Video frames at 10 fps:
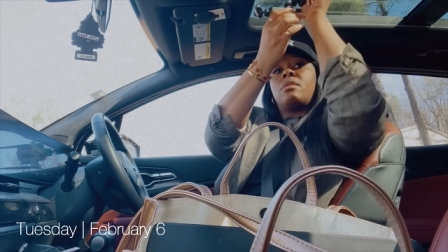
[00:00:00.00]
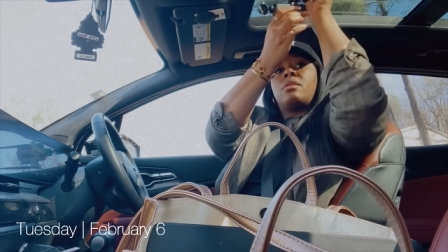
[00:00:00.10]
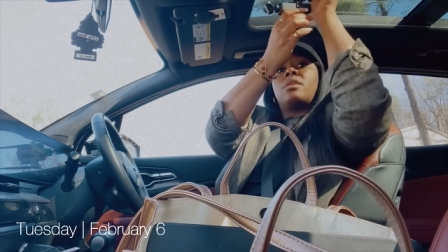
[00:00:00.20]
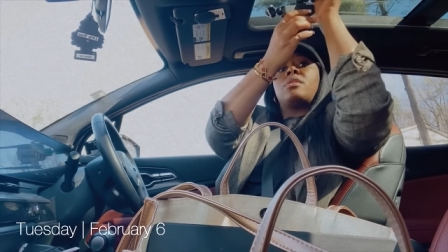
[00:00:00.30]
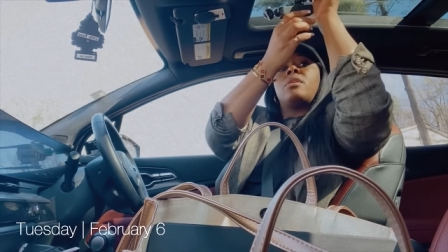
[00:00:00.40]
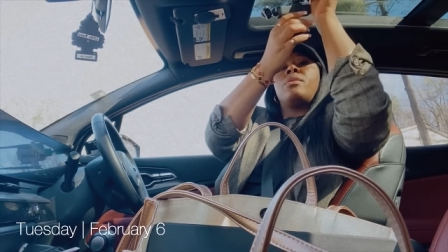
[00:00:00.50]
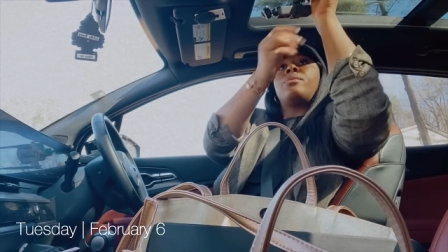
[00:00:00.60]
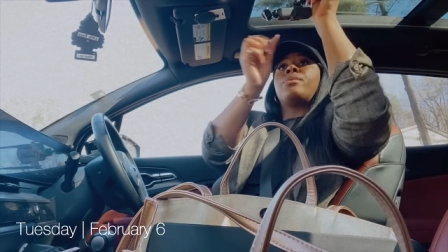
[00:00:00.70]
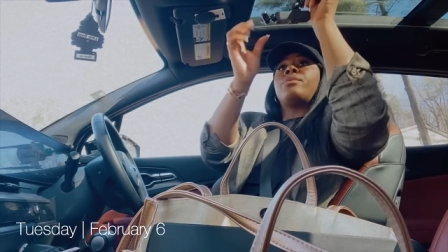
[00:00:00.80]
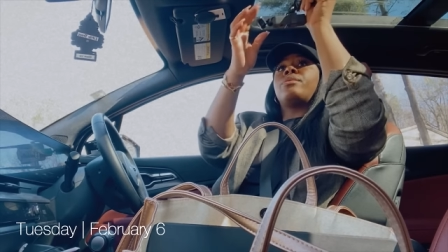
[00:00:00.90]
the
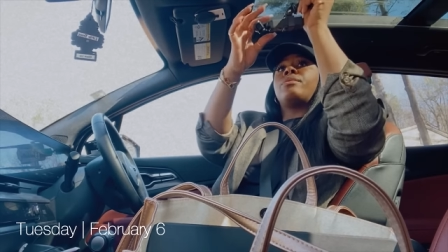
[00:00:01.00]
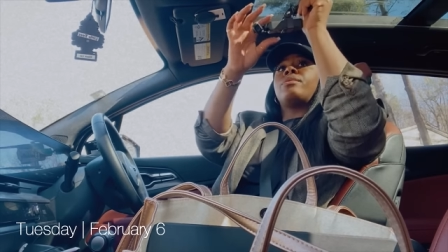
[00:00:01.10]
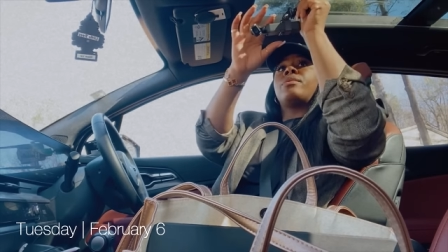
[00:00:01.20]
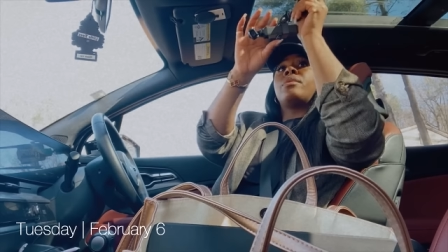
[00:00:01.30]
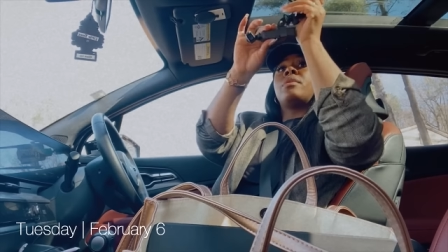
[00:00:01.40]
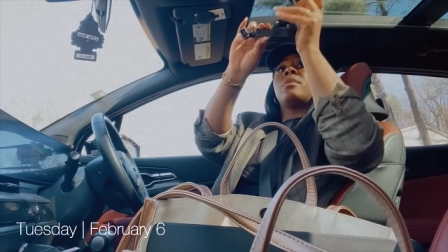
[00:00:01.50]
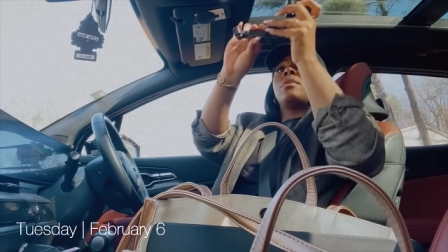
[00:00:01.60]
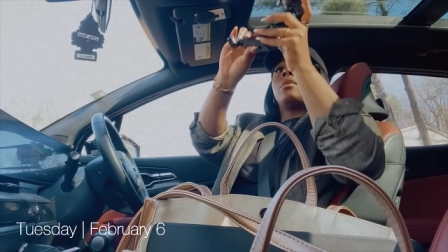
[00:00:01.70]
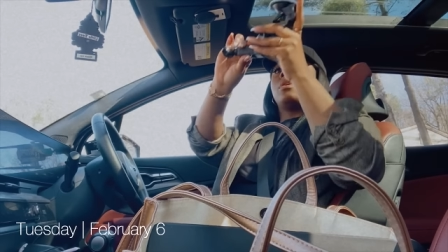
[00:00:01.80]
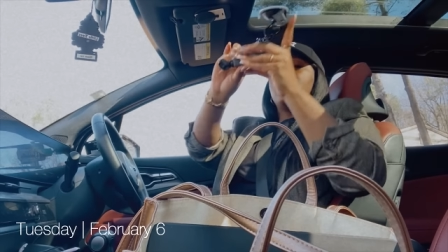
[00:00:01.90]
sunroof.
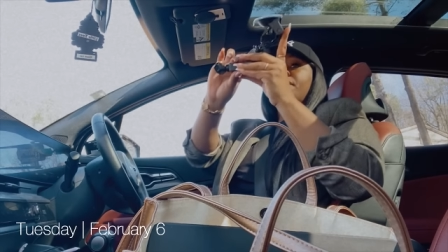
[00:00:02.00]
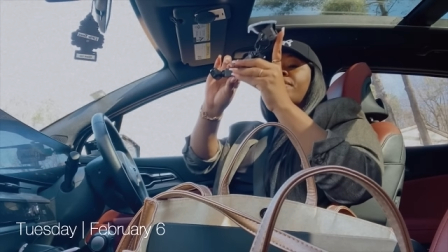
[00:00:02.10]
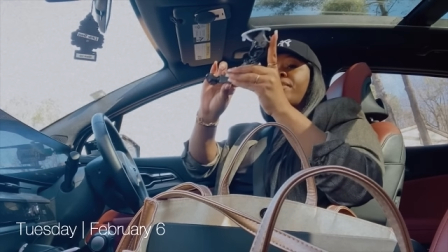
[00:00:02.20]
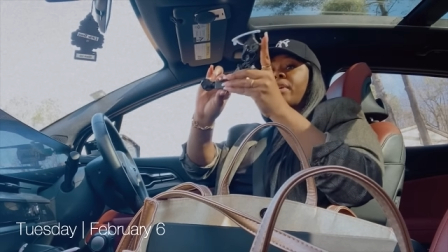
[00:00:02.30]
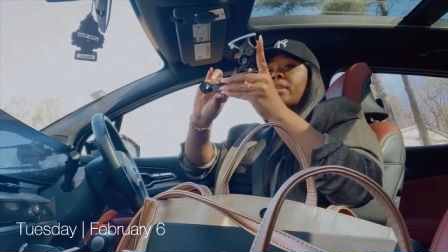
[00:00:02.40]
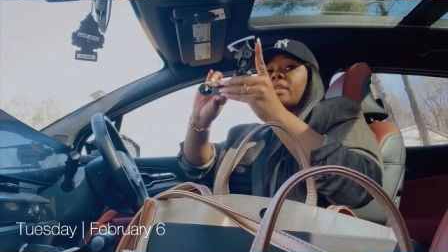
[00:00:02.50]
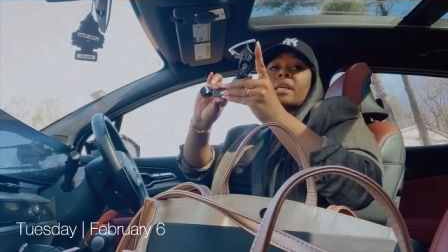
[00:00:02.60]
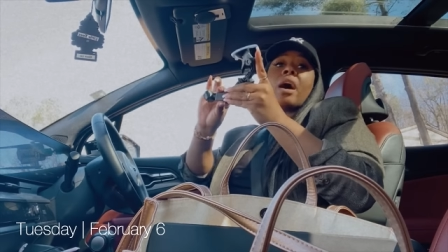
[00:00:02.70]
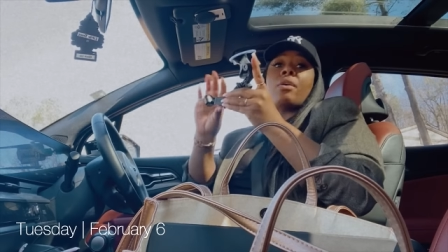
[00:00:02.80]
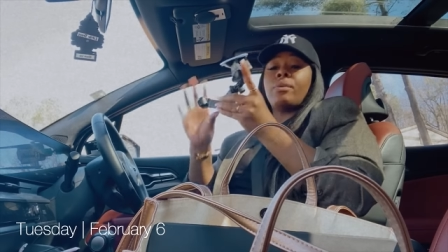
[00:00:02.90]
Let me figure this
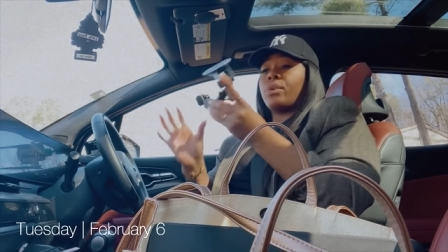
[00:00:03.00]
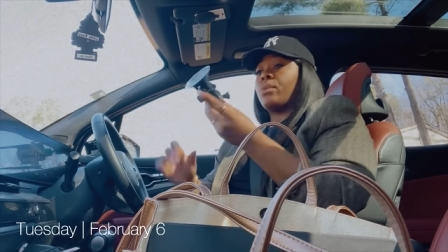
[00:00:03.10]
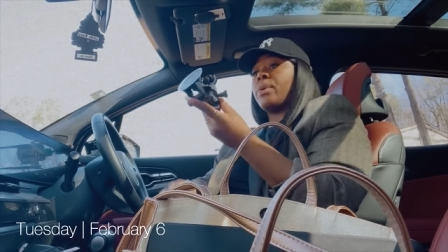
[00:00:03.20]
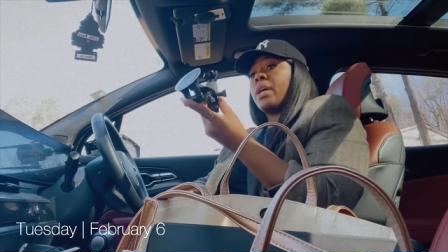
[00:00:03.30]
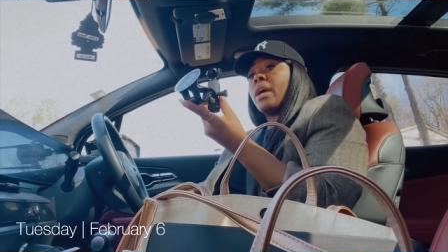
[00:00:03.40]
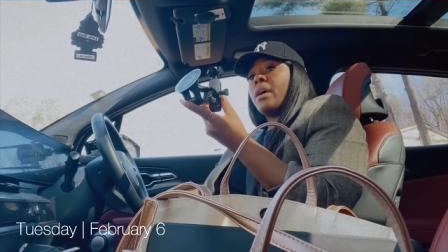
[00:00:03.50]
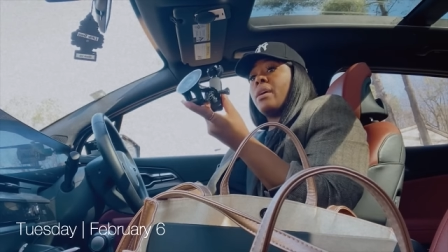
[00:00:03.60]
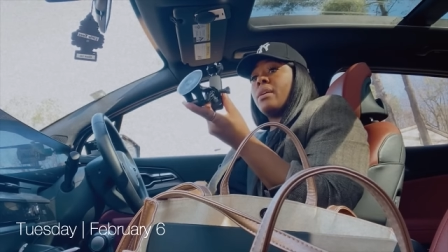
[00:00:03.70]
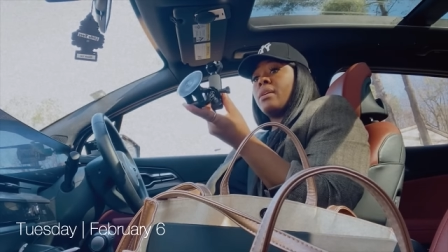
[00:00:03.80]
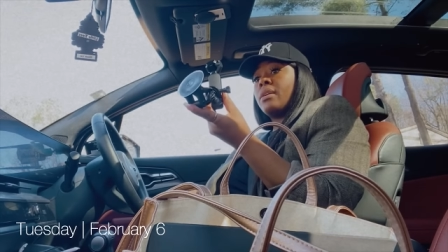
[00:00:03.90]
out real quick
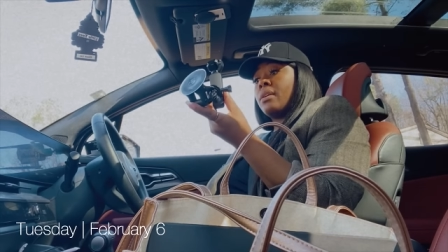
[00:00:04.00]
and